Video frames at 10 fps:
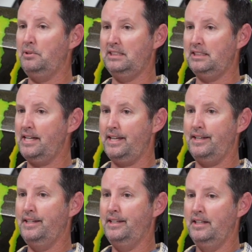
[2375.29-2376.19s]
was like
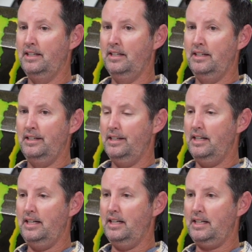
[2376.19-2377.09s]

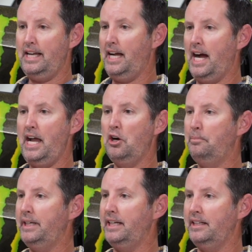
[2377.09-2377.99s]
kind of eye
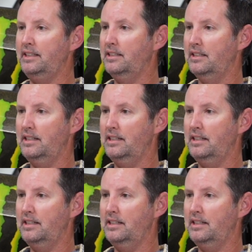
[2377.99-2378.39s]
opening.